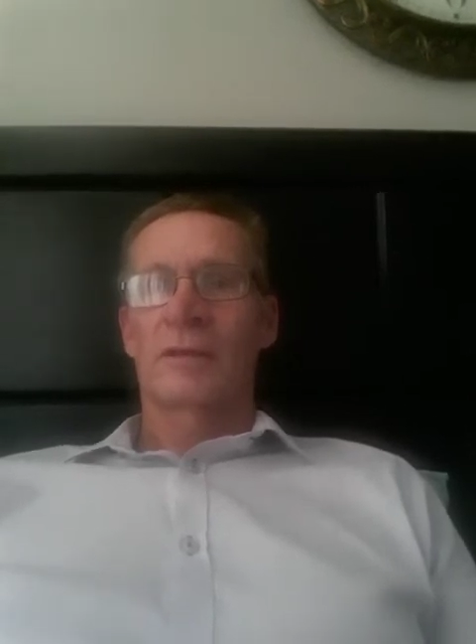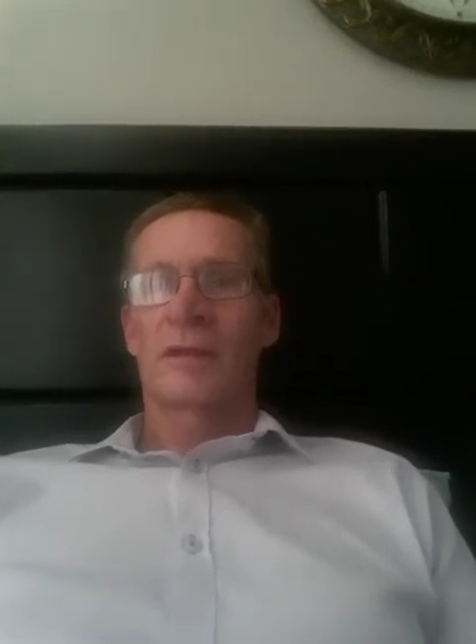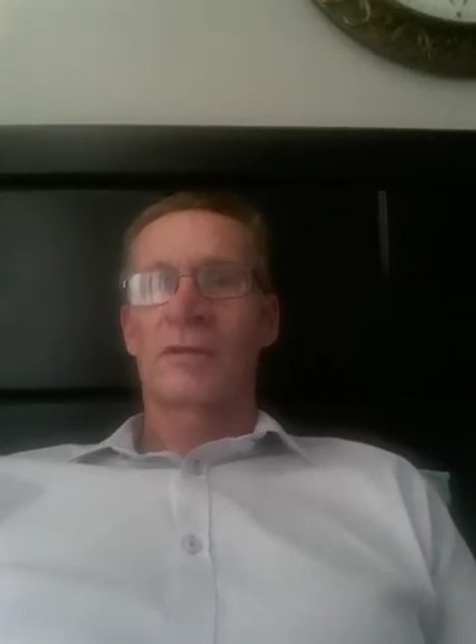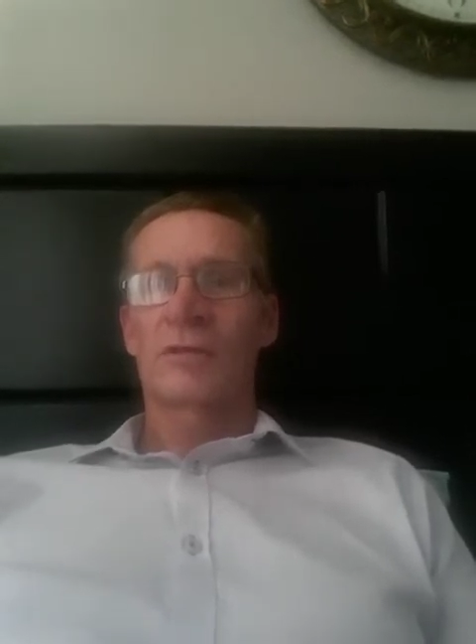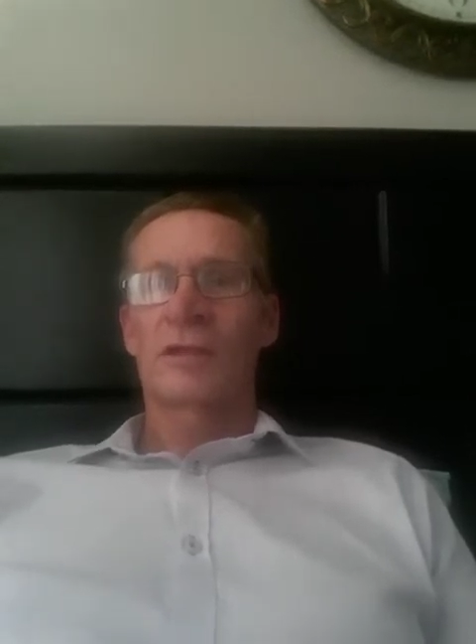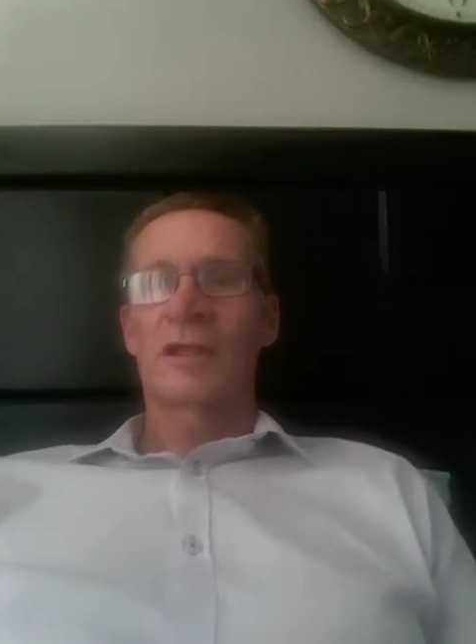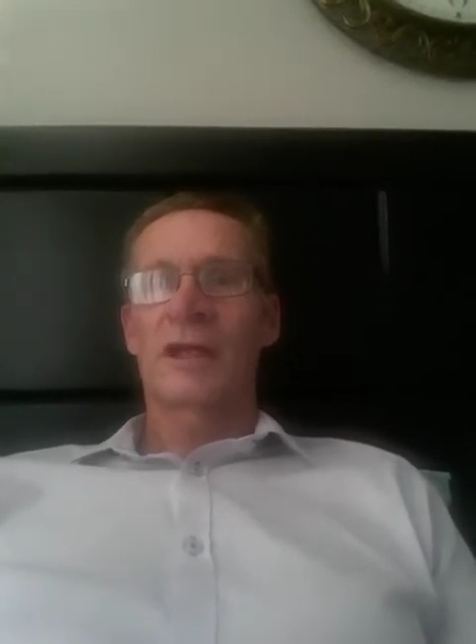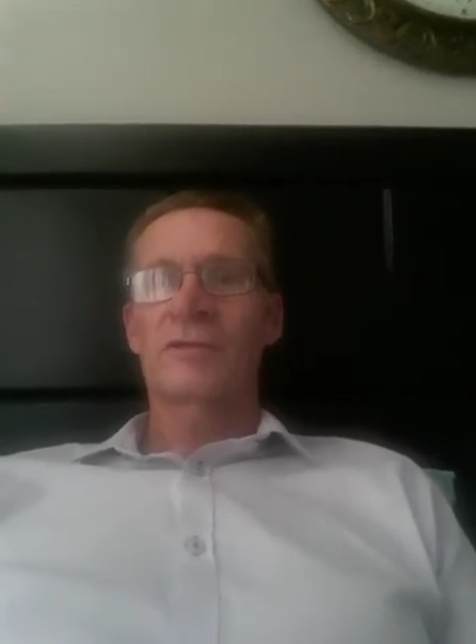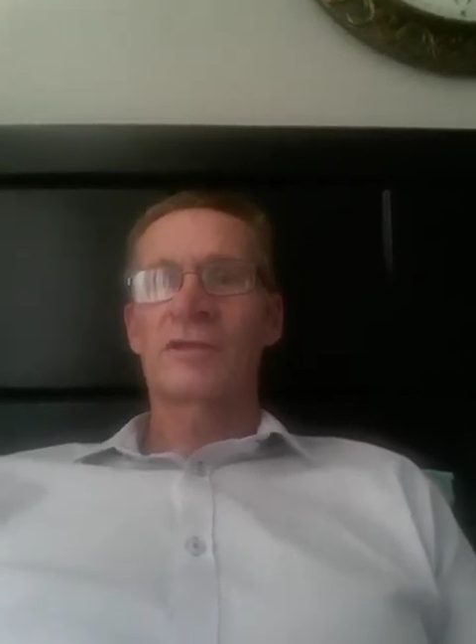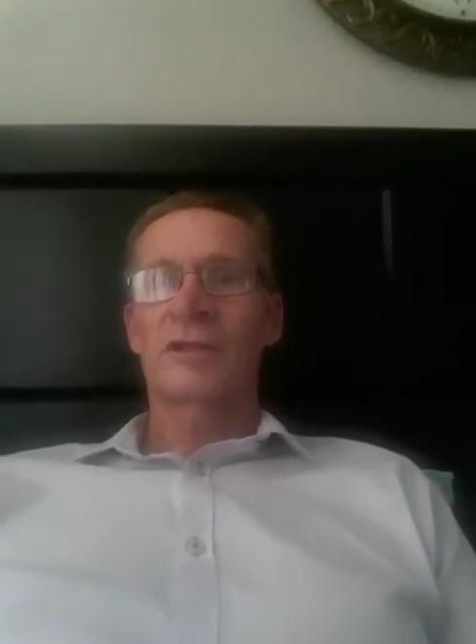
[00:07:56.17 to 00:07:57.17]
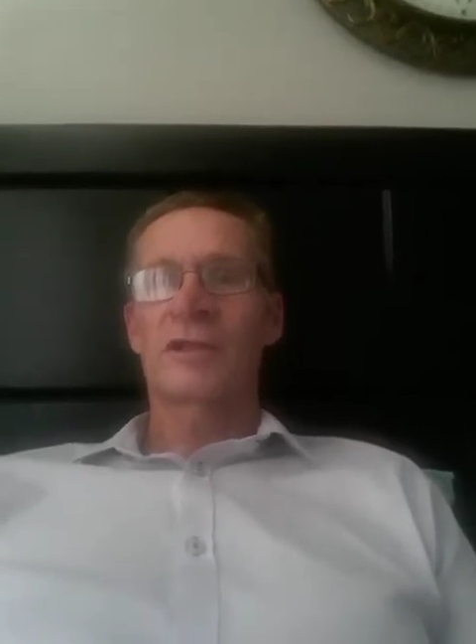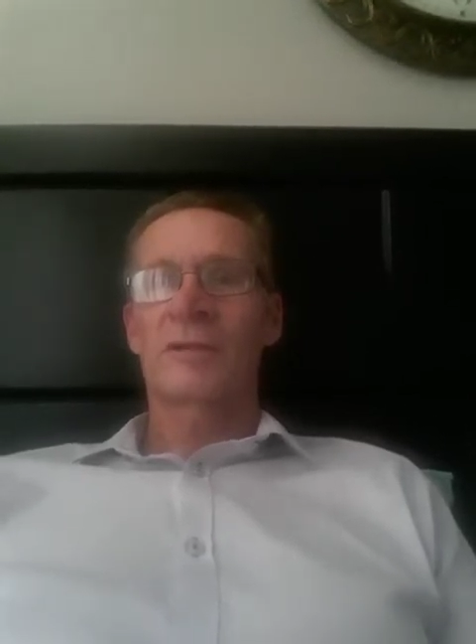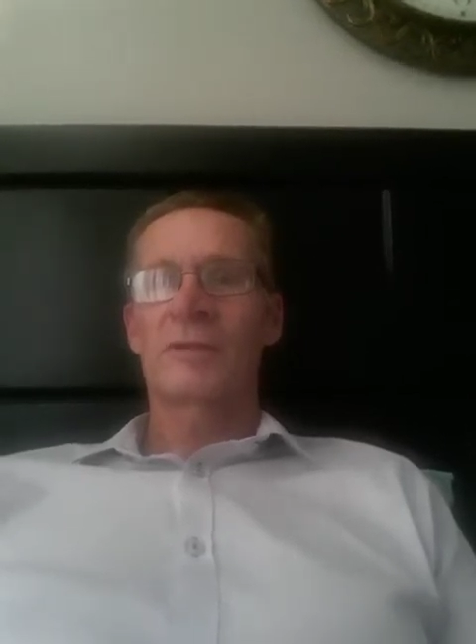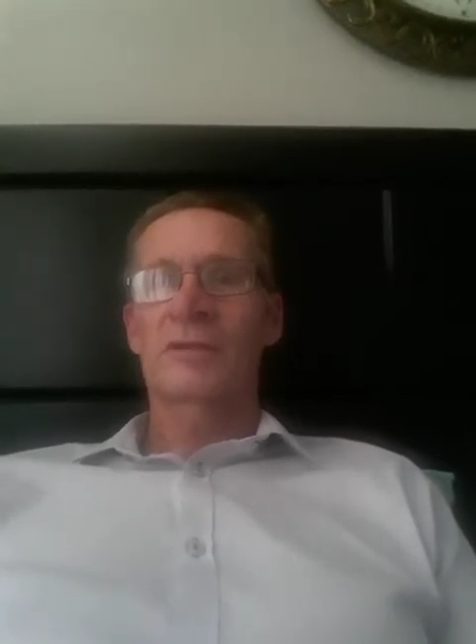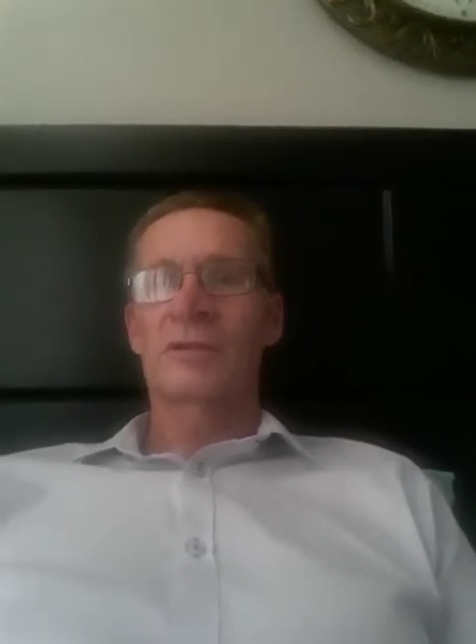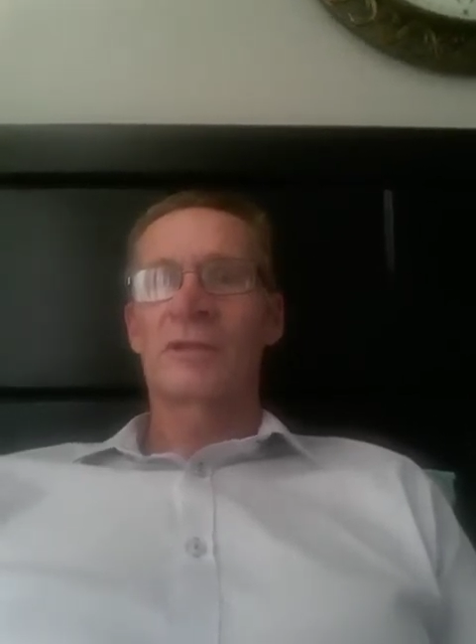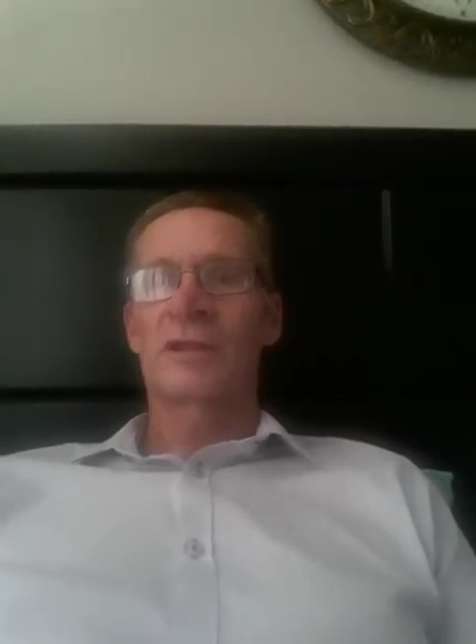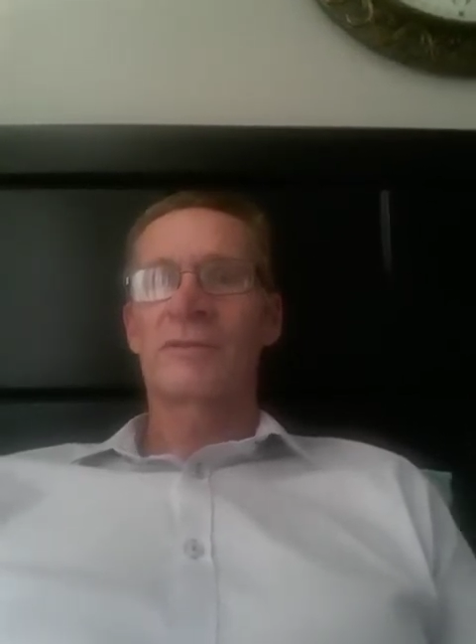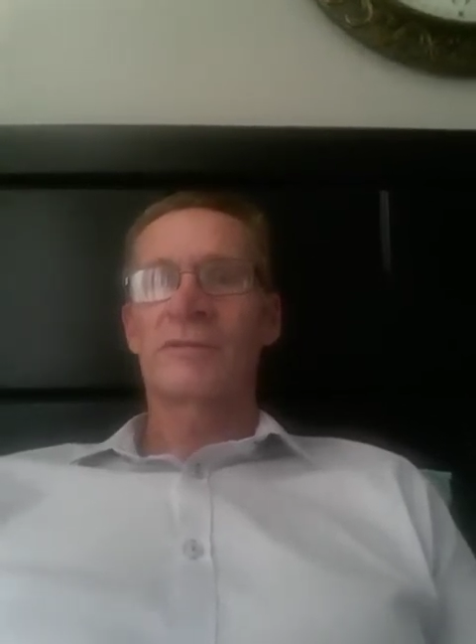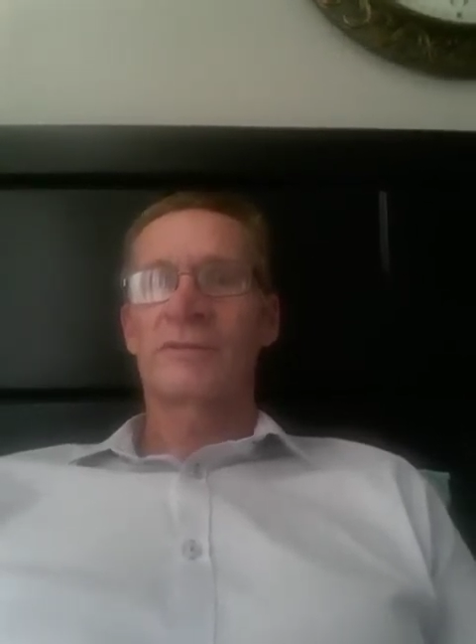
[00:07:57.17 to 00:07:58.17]
They've got a lifestyle they want to
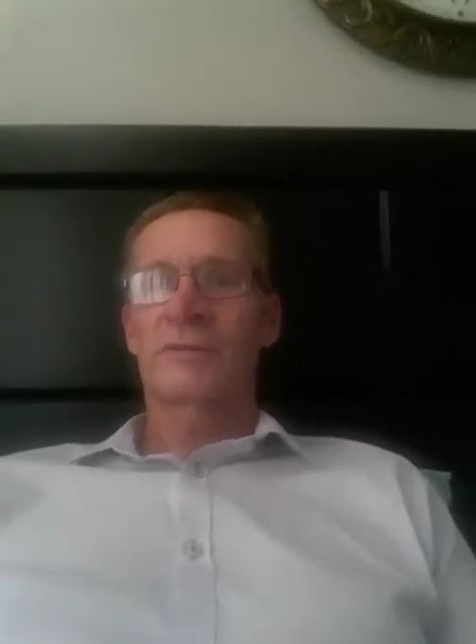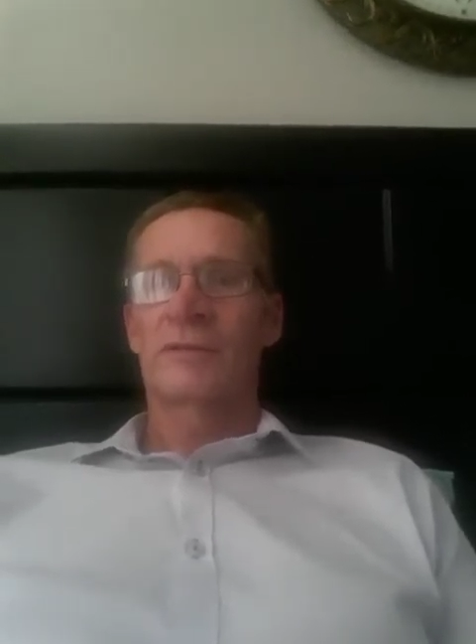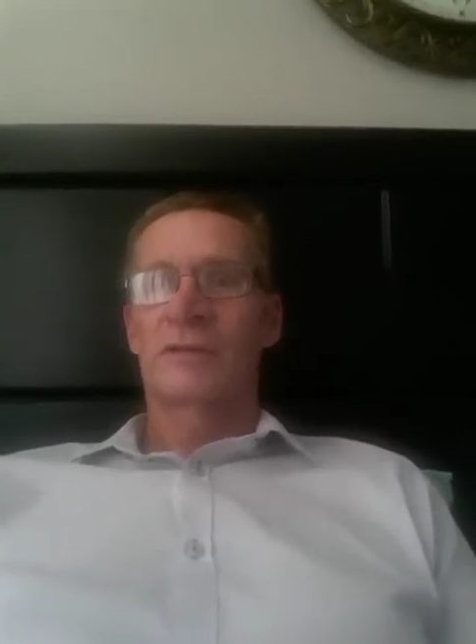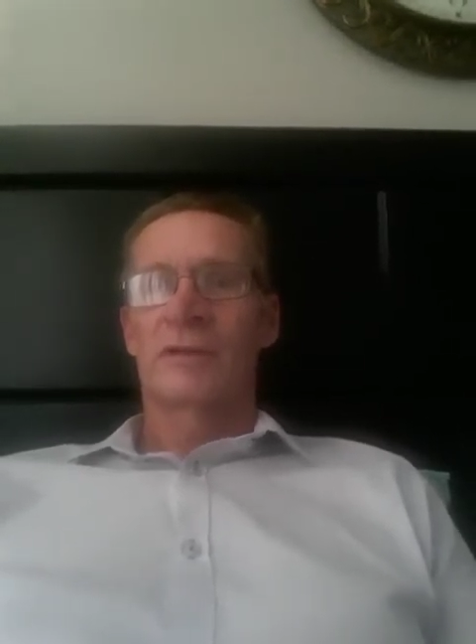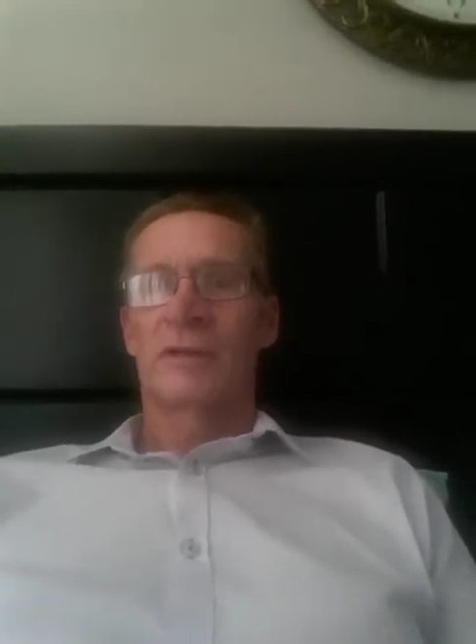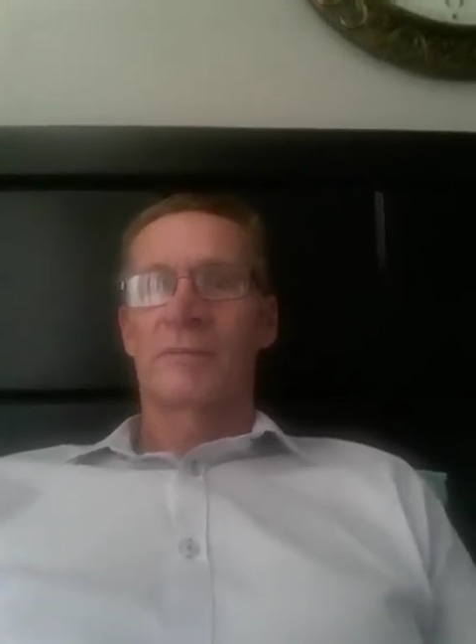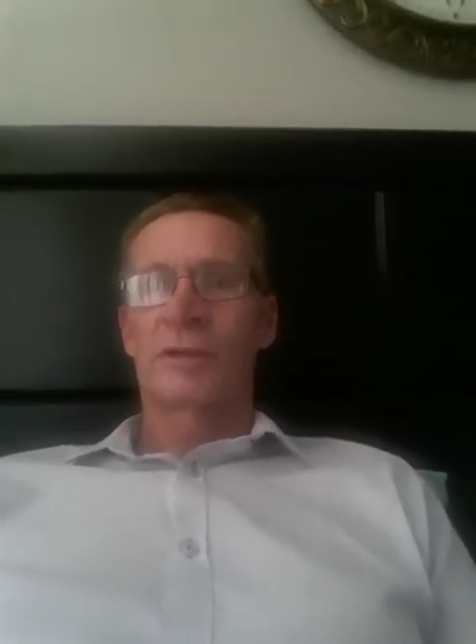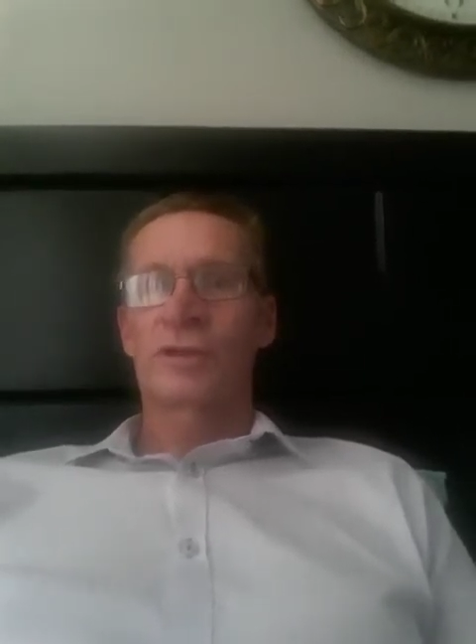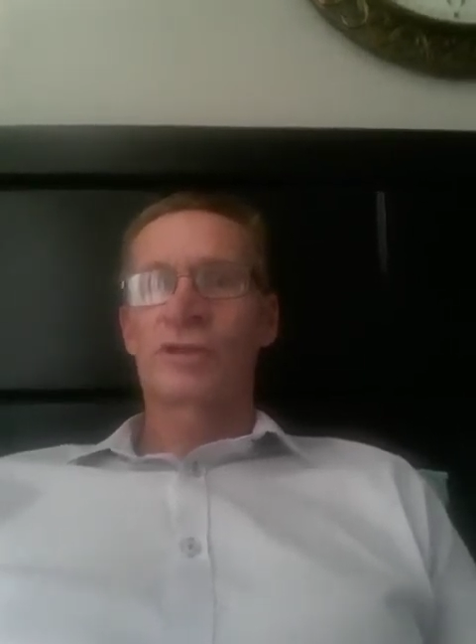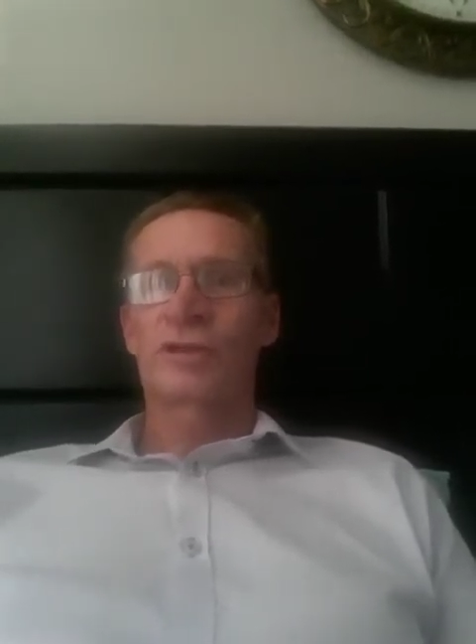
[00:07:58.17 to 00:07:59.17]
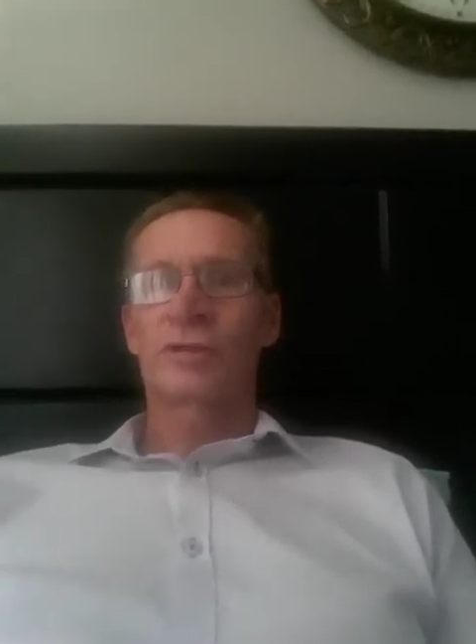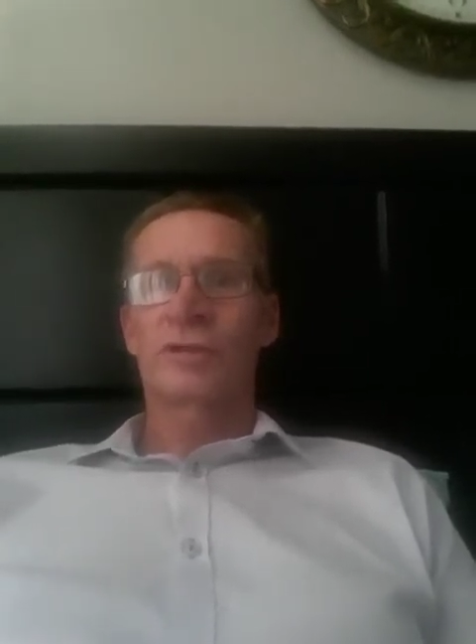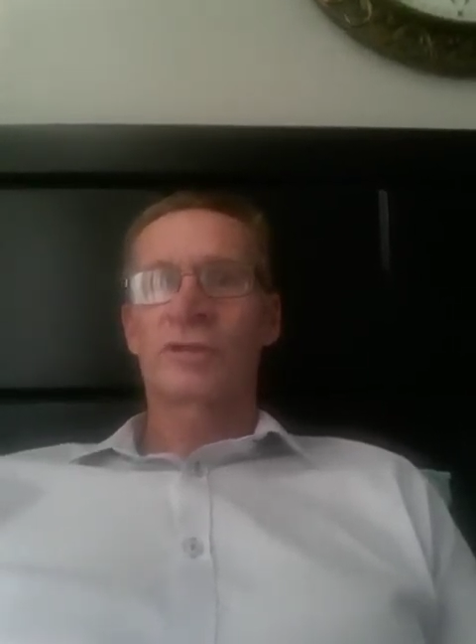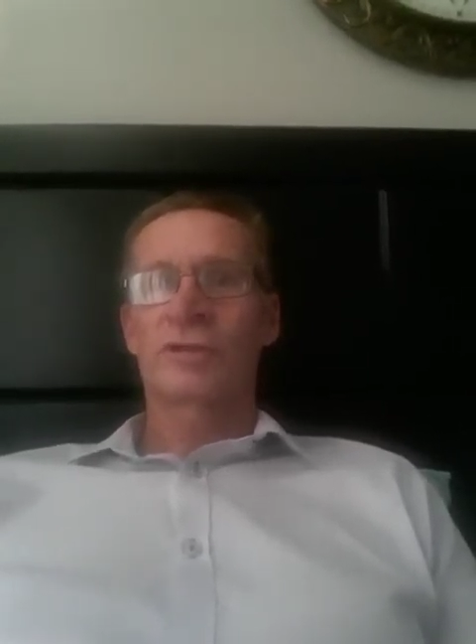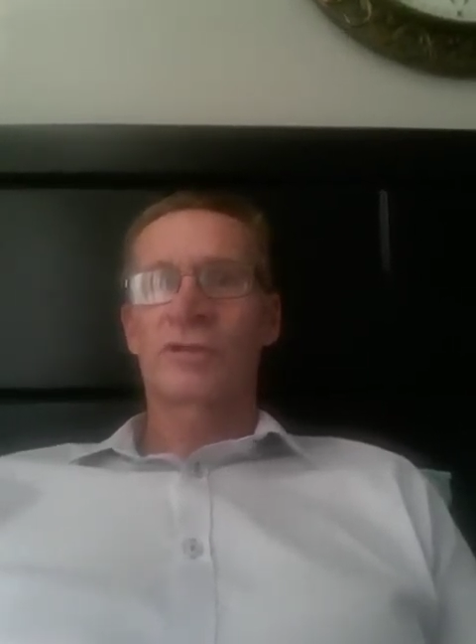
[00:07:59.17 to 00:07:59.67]
live, but church is